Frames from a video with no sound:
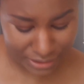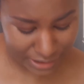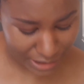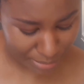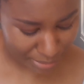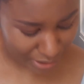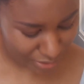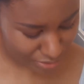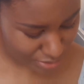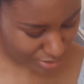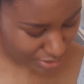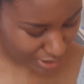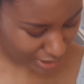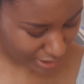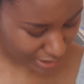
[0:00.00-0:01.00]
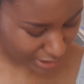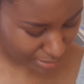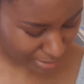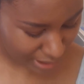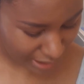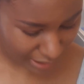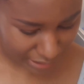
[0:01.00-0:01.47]
time I did a
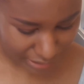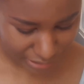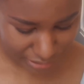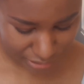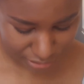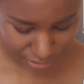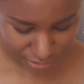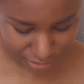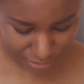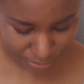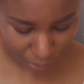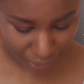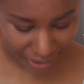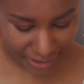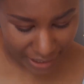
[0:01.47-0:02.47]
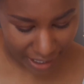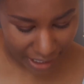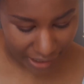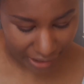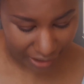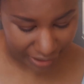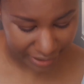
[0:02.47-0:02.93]
black smoky
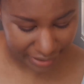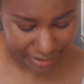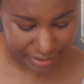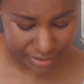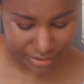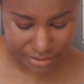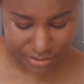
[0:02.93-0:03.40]
eye.